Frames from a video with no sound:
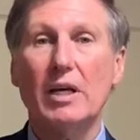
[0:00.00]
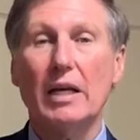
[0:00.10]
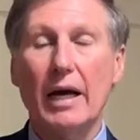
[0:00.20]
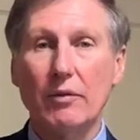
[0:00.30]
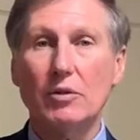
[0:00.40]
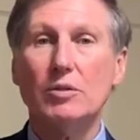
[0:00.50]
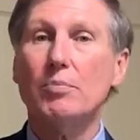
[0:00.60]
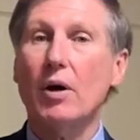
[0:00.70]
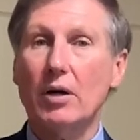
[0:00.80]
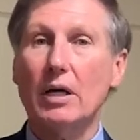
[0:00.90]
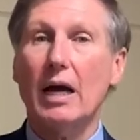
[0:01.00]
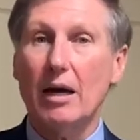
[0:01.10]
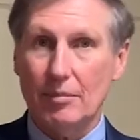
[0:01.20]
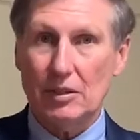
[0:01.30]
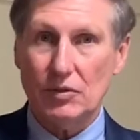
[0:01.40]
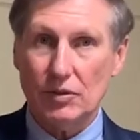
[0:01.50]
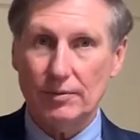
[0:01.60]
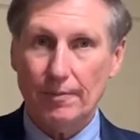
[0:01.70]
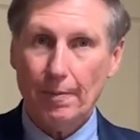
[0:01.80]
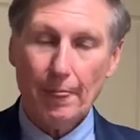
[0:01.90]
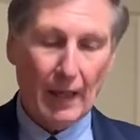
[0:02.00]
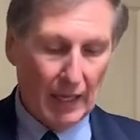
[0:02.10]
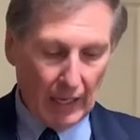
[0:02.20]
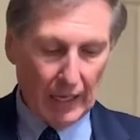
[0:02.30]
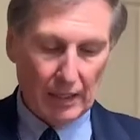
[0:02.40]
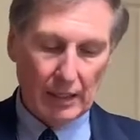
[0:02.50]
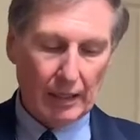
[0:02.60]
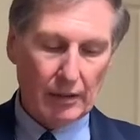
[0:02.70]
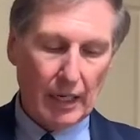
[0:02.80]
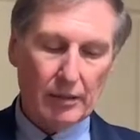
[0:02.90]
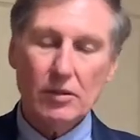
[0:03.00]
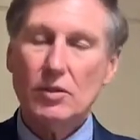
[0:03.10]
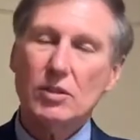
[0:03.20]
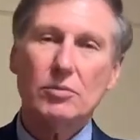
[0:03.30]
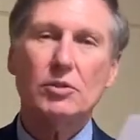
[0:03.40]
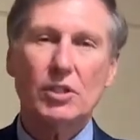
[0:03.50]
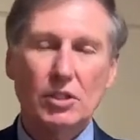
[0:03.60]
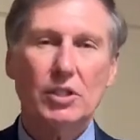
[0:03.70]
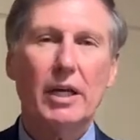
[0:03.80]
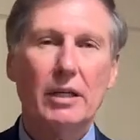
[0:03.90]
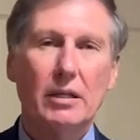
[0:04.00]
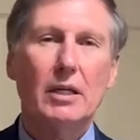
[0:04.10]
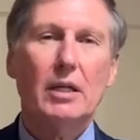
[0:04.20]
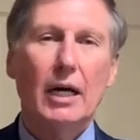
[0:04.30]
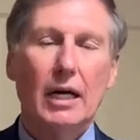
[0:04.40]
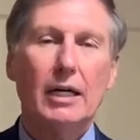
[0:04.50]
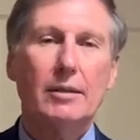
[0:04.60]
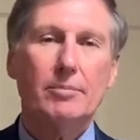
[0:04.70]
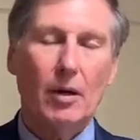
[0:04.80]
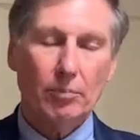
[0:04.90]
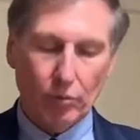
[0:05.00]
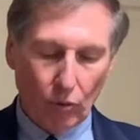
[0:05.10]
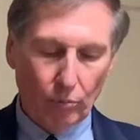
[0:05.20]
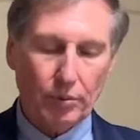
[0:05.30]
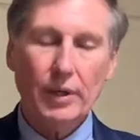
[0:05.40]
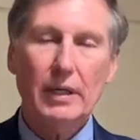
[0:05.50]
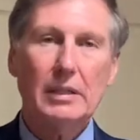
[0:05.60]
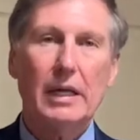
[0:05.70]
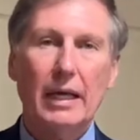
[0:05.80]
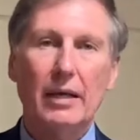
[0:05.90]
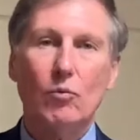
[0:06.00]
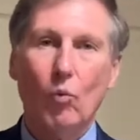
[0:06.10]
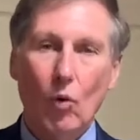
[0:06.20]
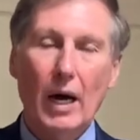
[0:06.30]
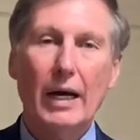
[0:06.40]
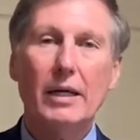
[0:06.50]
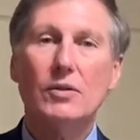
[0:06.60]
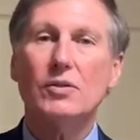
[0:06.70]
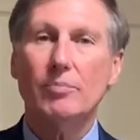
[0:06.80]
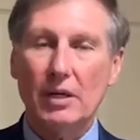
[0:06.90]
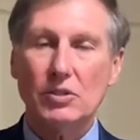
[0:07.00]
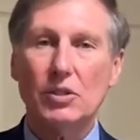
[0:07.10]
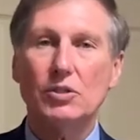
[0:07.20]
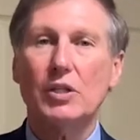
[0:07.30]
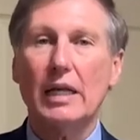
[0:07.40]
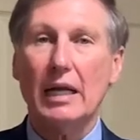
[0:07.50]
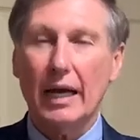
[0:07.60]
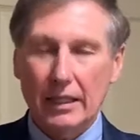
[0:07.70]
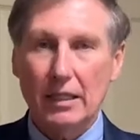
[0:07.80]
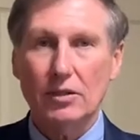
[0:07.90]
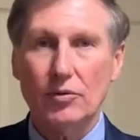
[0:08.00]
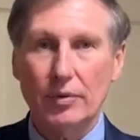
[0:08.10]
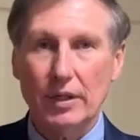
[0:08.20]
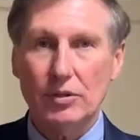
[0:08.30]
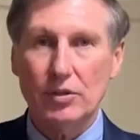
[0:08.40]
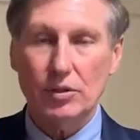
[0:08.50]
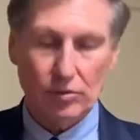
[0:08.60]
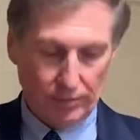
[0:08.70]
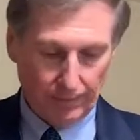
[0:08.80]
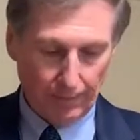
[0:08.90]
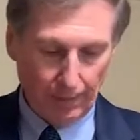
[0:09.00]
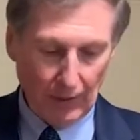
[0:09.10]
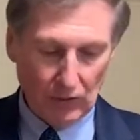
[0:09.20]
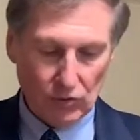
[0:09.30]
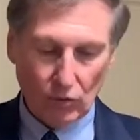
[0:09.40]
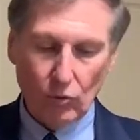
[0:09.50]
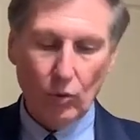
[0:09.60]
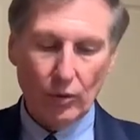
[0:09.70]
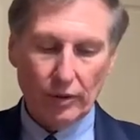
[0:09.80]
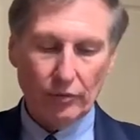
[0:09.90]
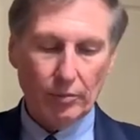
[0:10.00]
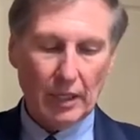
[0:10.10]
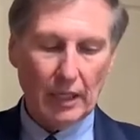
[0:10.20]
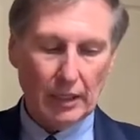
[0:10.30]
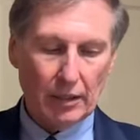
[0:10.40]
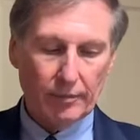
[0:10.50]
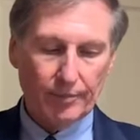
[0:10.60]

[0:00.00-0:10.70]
at Iris Park Commons. And I thought this such a appropriate and wise message that I need to read it to you. So quoting from Kelly,